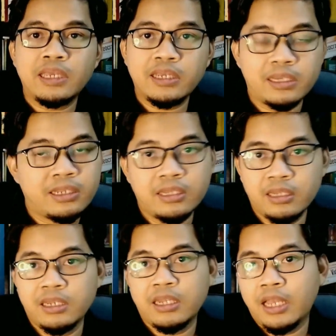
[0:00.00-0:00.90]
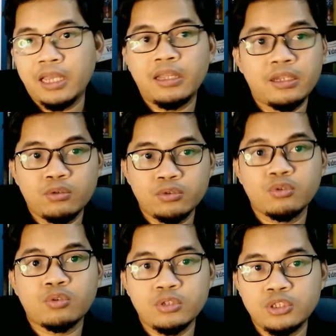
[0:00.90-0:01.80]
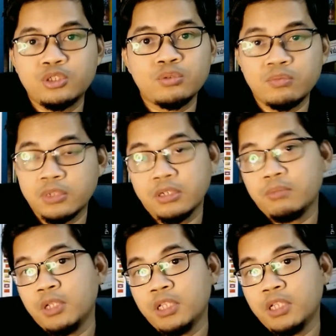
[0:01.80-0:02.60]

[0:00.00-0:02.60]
taken the land and also consume the